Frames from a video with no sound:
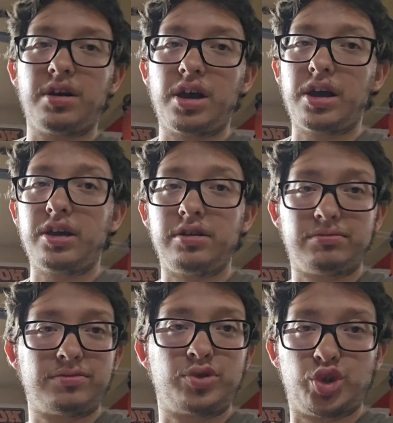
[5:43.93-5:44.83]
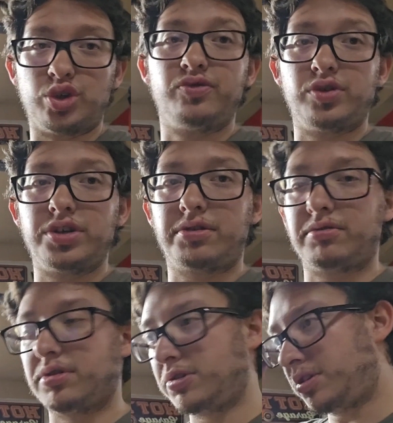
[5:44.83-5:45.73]
I should have went
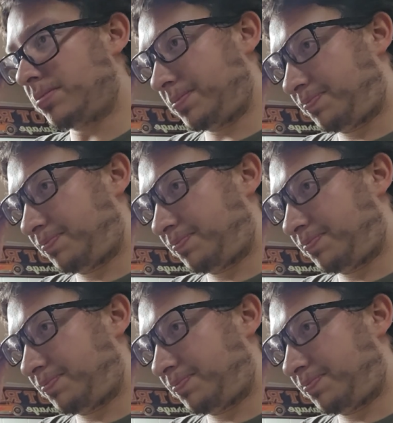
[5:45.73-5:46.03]
through it,